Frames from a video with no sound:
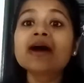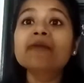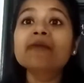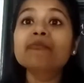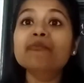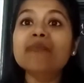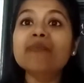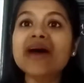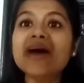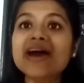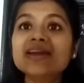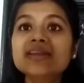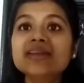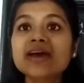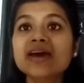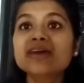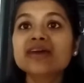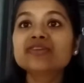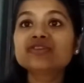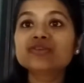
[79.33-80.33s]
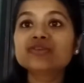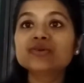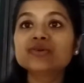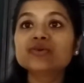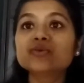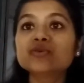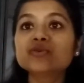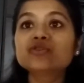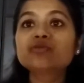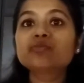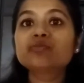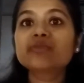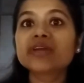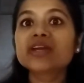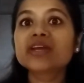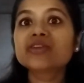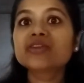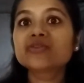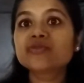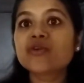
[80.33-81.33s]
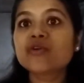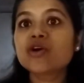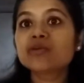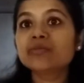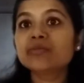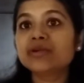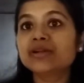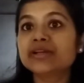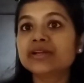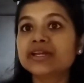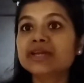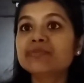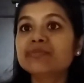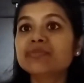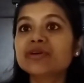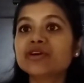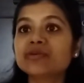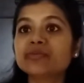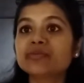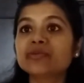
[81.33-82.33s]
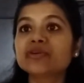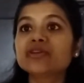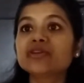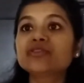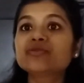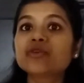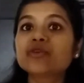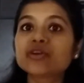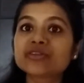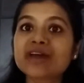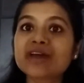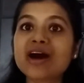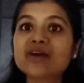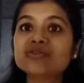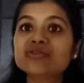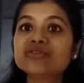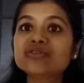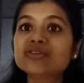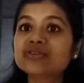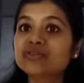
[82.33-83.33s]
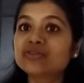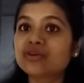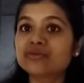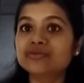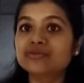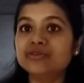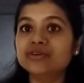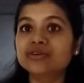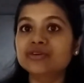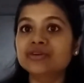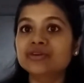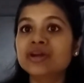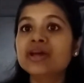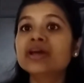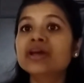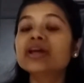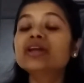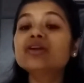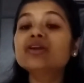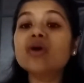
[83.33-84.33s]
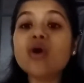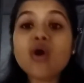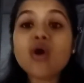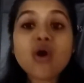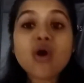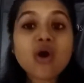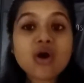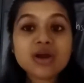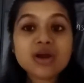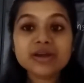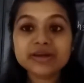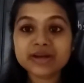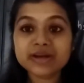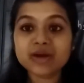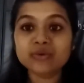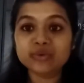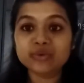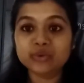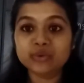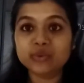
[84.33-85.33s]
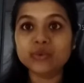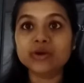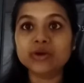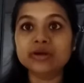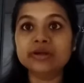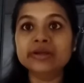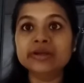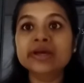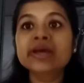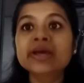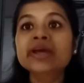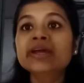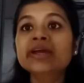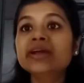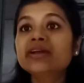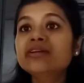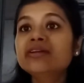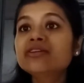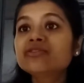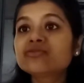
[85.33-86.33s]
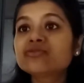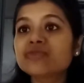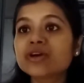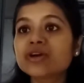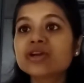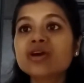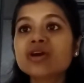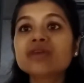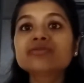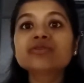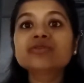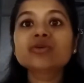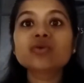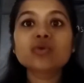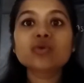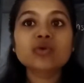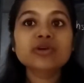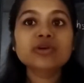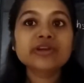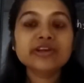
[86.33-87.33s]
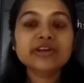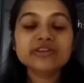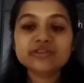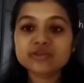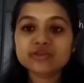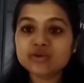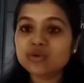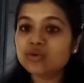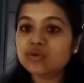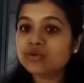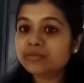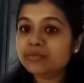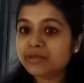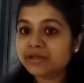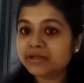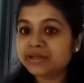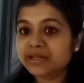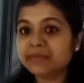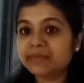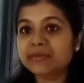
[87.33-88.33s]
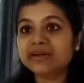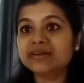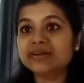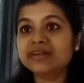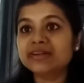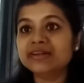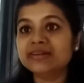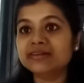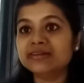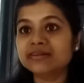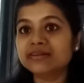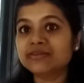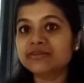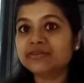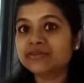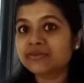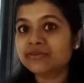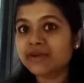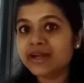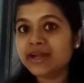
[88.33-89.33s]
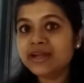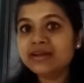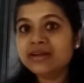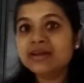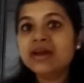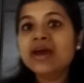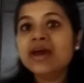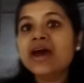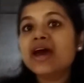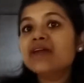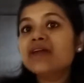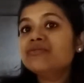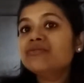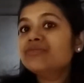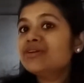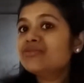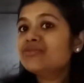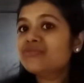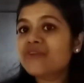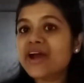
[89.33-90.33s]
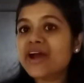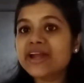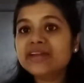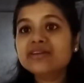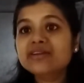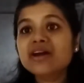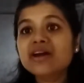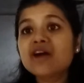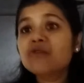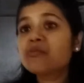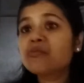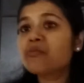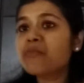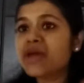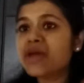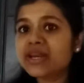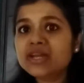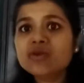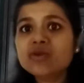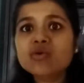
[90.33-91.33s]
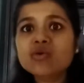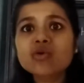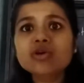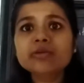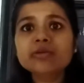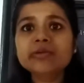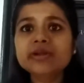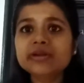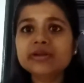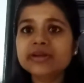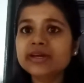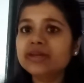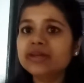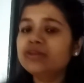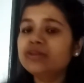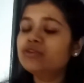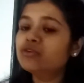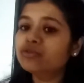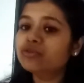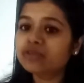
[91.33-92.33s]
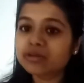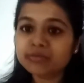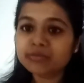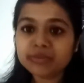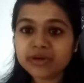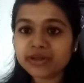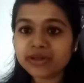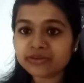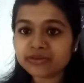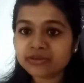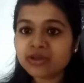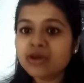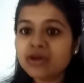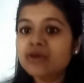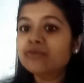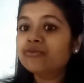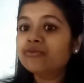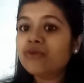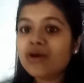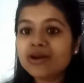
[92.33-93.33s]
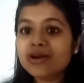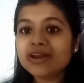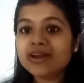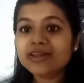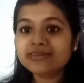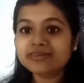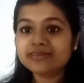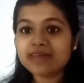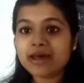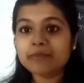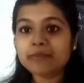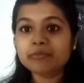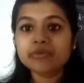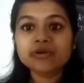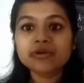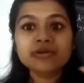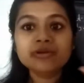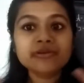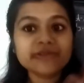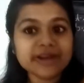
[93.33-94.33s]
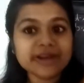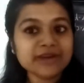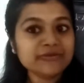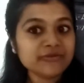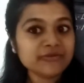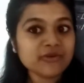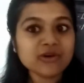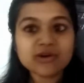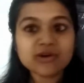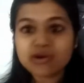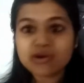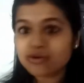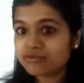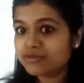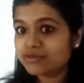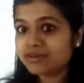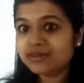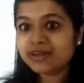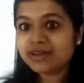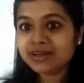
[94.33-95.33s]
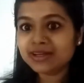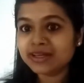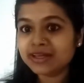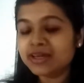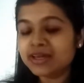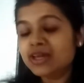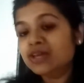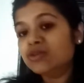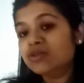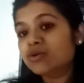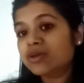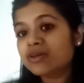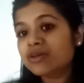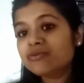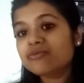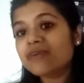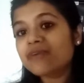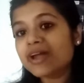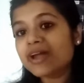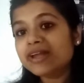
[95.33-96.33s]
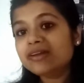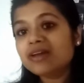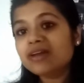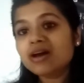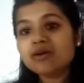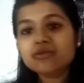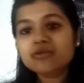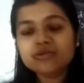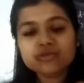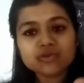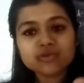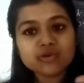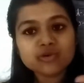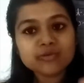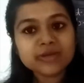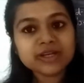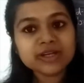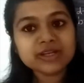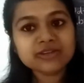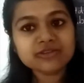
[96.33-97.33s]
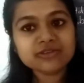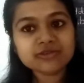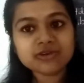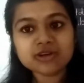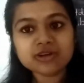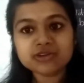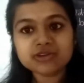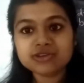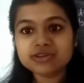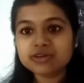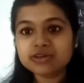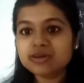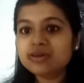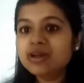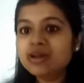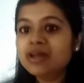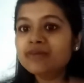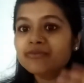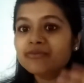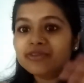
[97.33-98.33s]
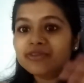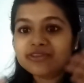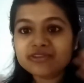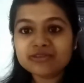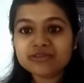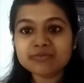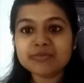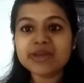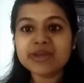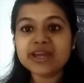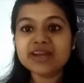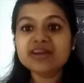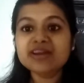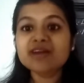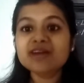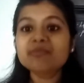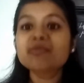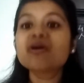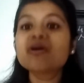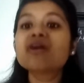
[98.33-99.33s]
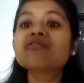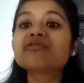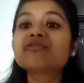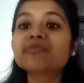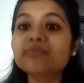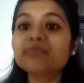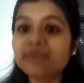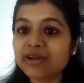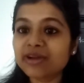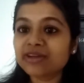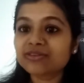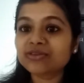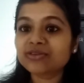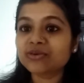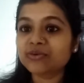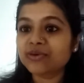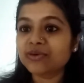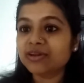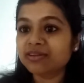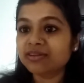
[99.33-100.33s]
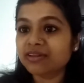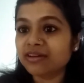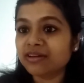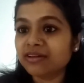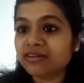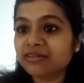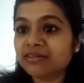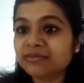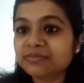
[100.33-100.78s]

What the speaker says: man has used bricks for building purpose for thousands of years in all around the world. It is one of the oldest known building materials, right? And we find out many old buildings using bricks. For example, Red Fort of the Delhi. You can find out so many structure which is made up of bricks over there.